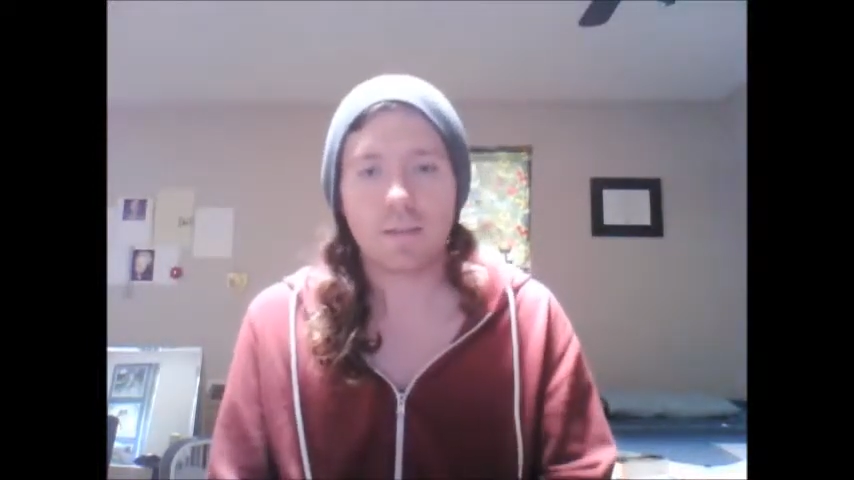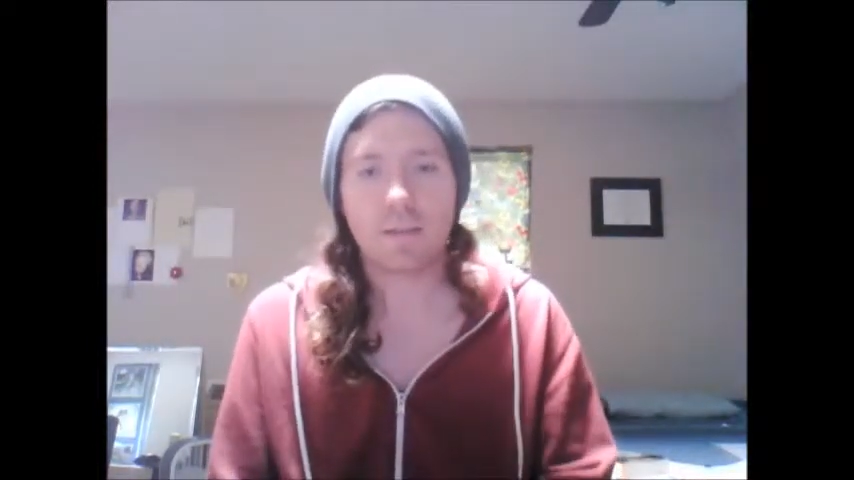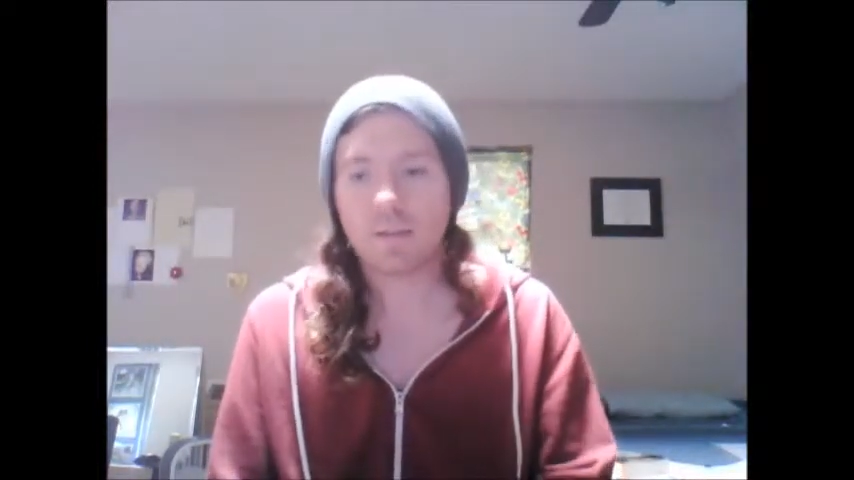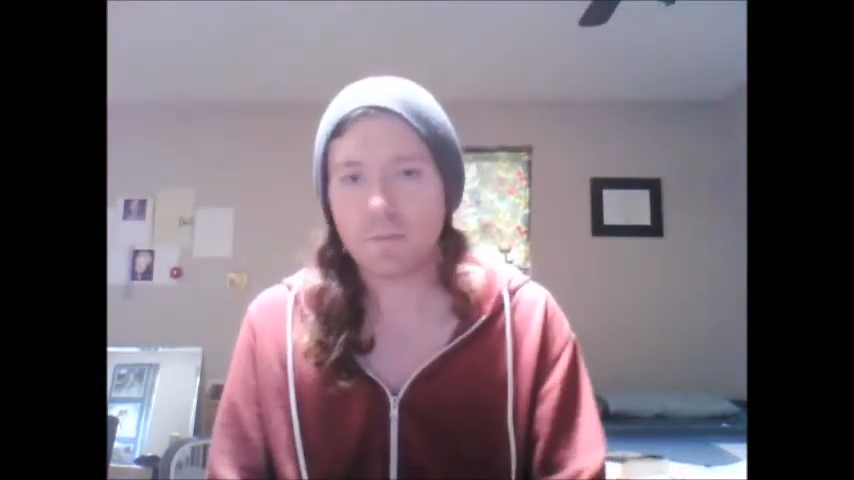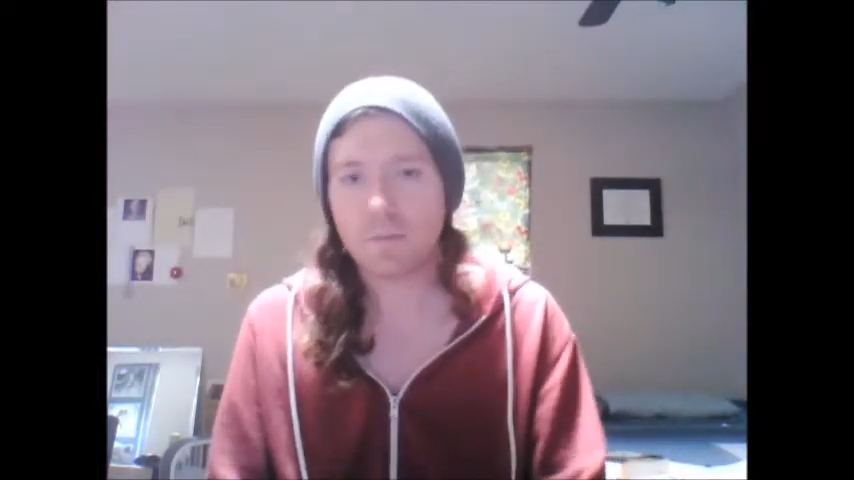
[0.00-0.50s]

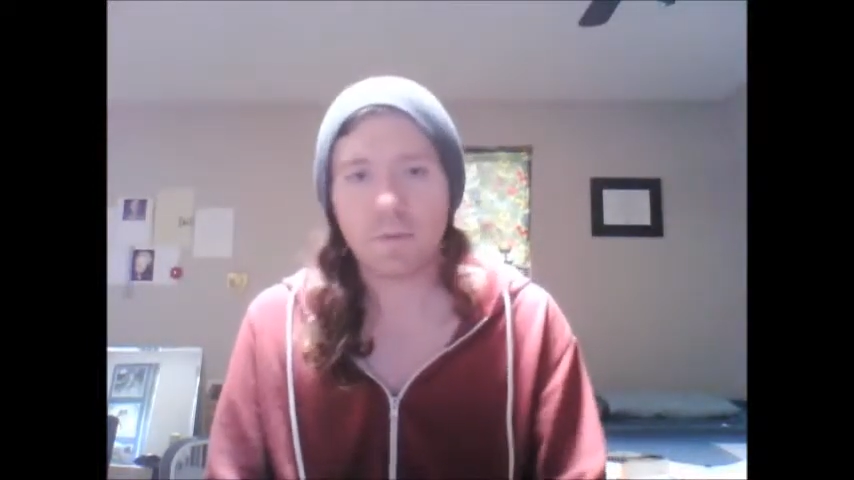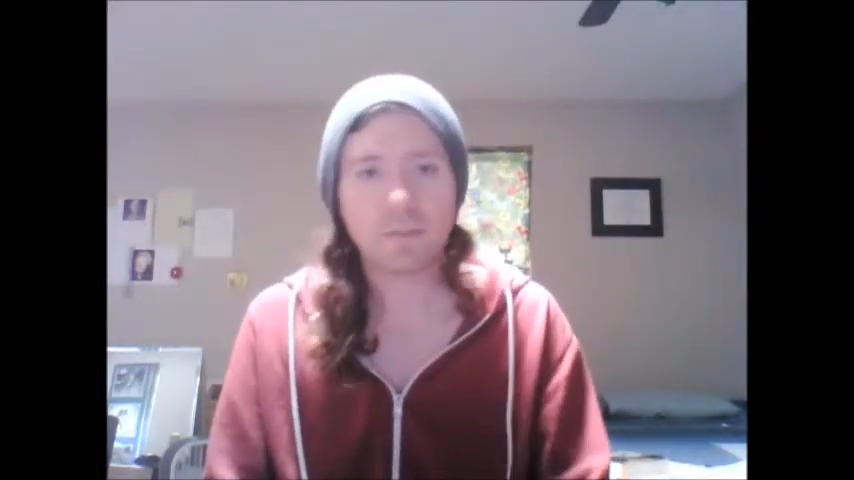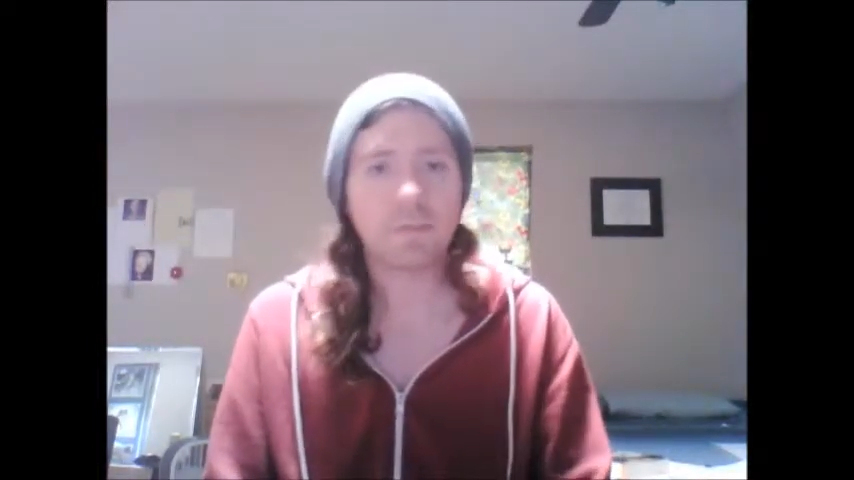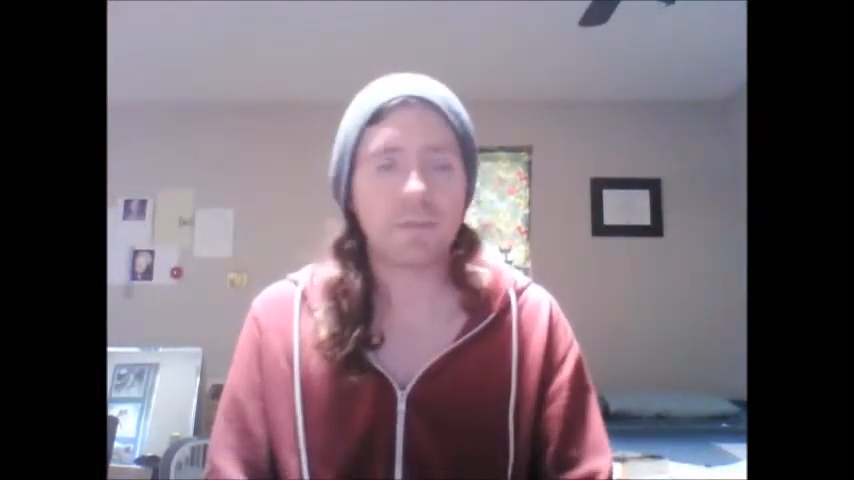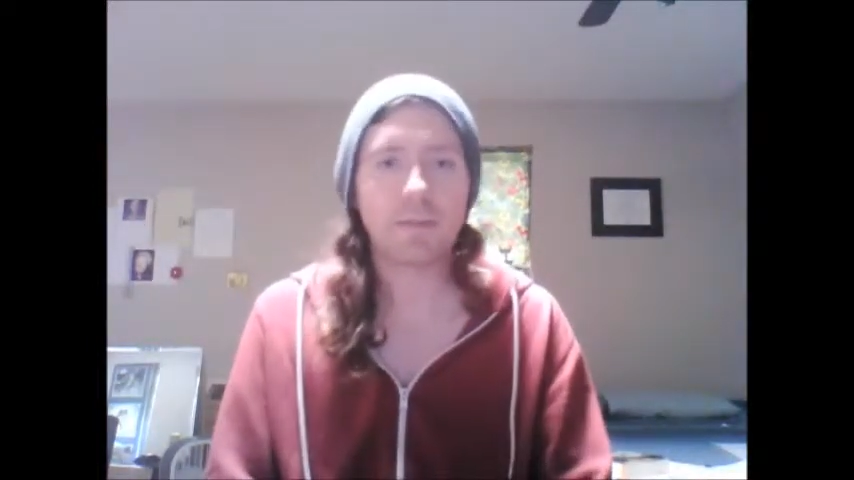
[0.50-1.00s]
Those first
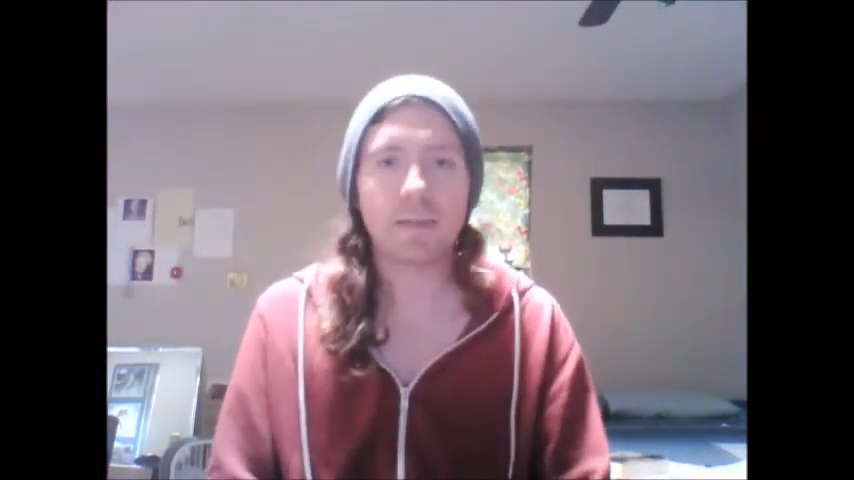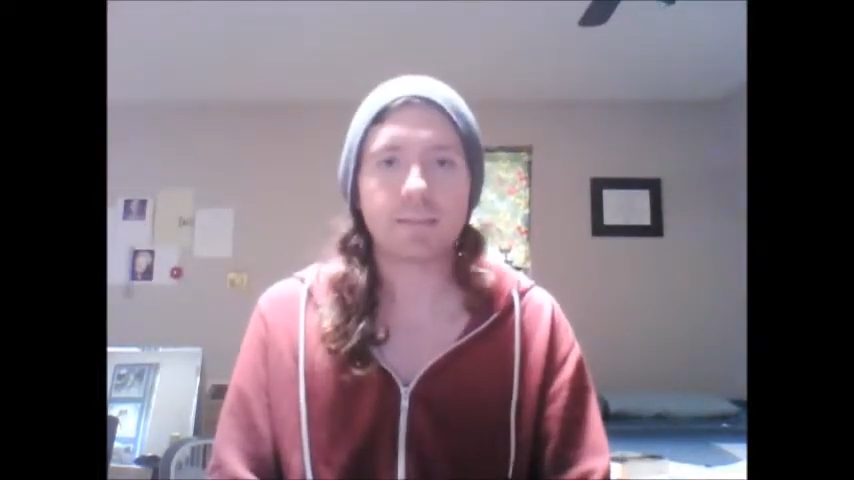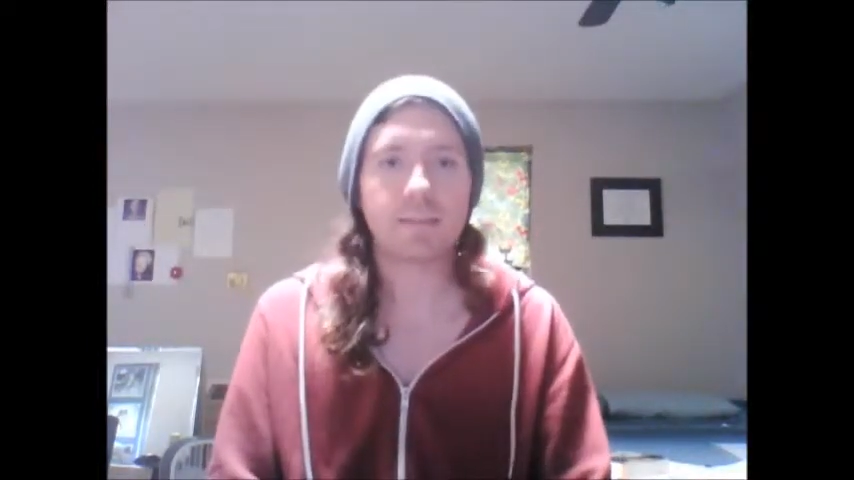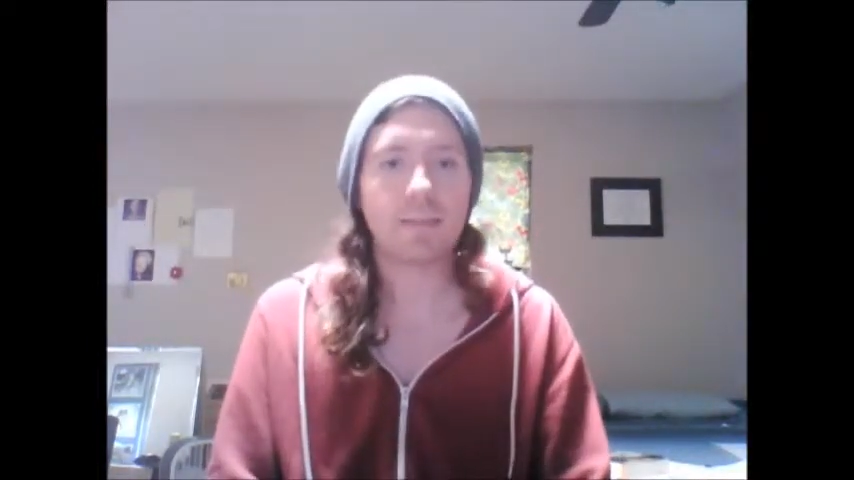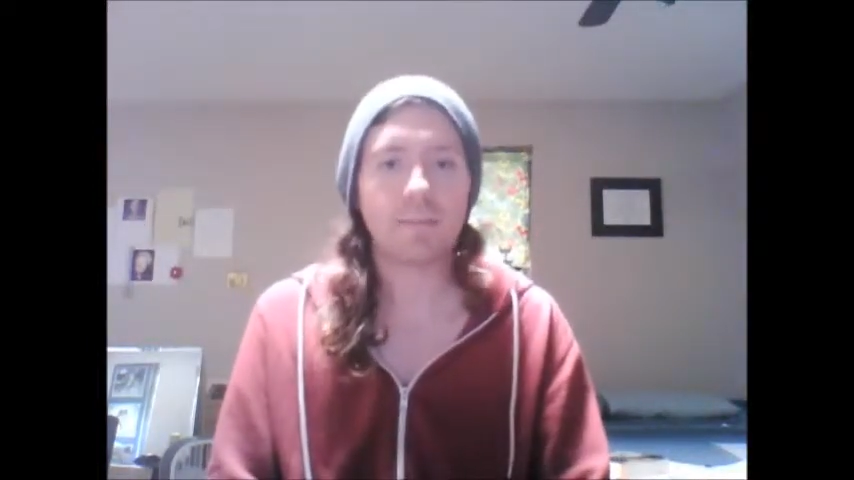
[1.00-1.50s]
few eggs that
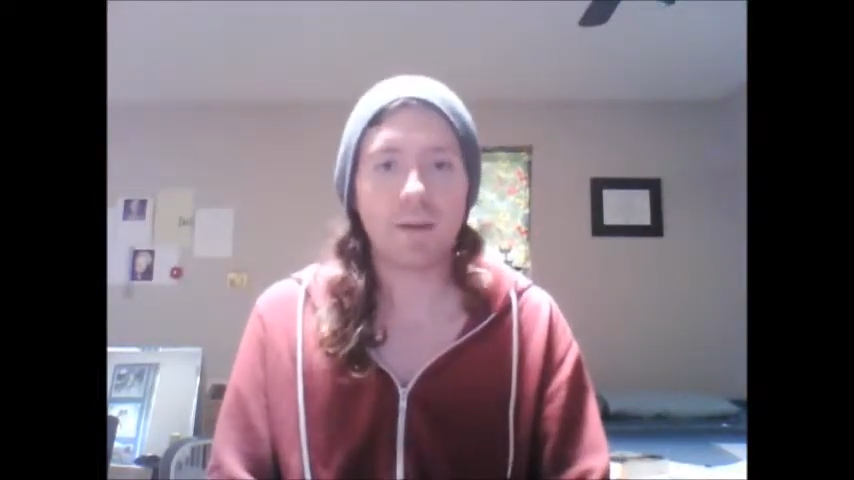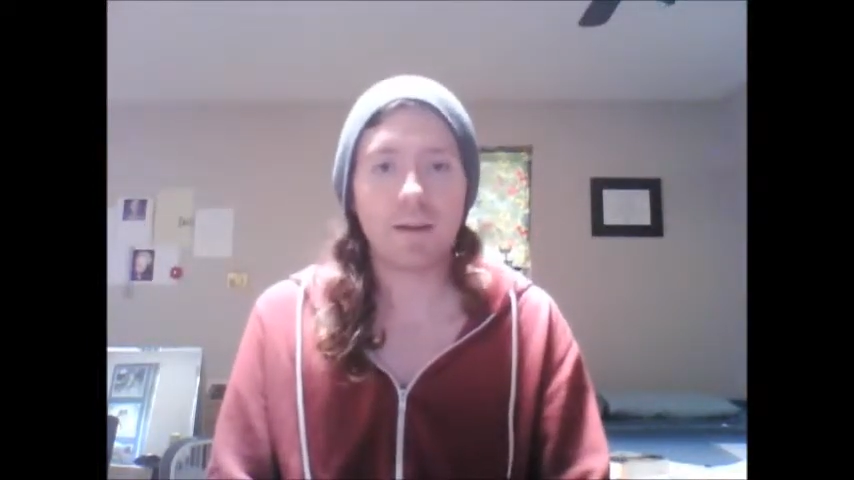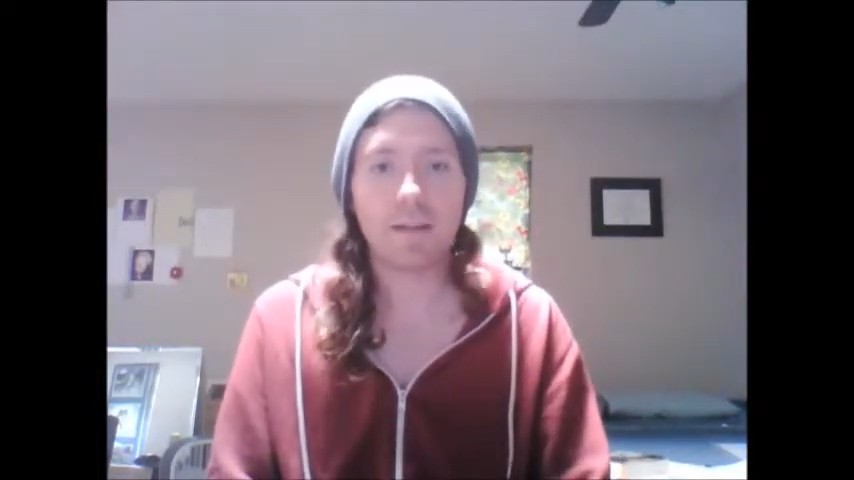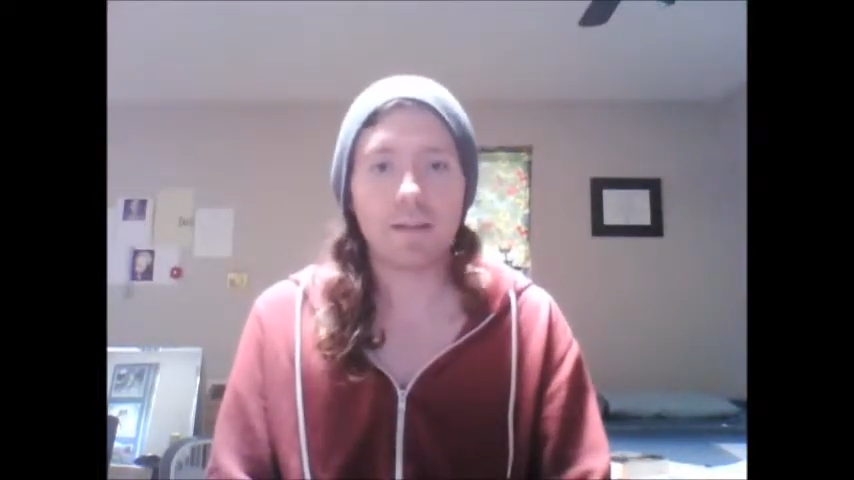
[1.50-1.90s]
they find,